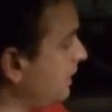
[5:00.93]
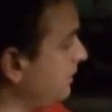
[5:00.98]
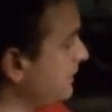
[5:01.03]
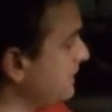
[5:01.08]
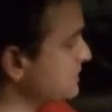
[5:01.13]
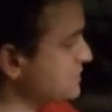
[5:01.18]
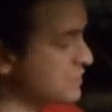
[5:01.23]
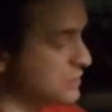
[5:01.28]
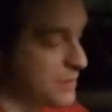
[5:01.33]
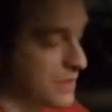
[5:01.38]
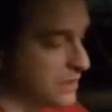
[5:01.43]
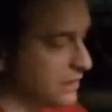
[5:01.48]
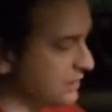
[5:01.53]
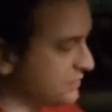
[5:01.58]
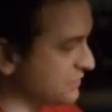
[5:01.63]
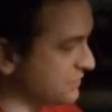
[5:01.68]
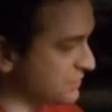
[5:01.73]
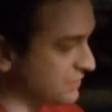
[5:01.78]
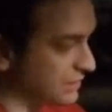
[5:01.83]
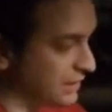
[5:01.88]
Instrument
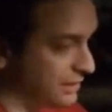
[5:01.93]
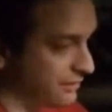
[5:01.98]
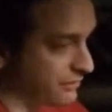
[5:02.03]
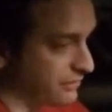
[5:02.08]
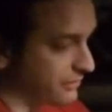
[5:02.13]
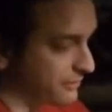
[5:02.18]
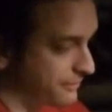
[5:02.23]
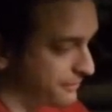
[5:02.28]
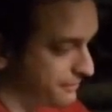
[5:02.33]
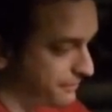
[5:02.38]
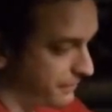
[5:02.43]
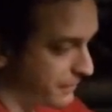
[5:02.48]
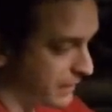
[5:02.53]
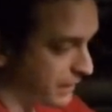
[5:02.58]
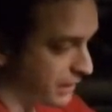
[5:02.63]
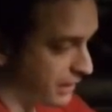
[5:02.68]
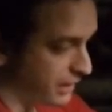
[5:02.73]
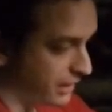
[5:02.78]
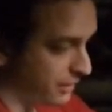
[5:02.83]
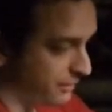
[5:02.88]
clusters, love them.
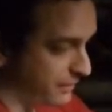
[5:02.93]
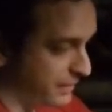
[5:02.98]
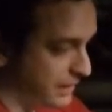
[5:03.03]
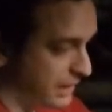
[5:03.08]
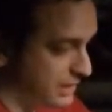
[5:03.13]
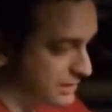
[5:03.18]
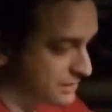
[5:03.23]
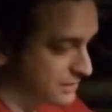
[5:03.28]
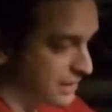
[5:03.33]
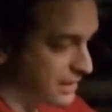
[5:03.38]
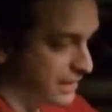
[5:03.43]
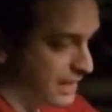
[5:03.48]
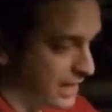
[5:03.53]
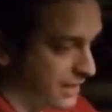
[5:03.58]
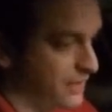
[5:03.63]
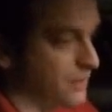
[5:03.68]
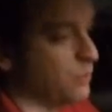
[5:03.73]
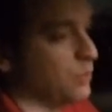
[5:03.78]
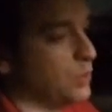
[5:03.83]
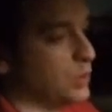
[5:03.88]
The S10
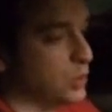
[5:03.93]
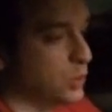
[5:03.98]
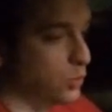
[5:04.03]
had that really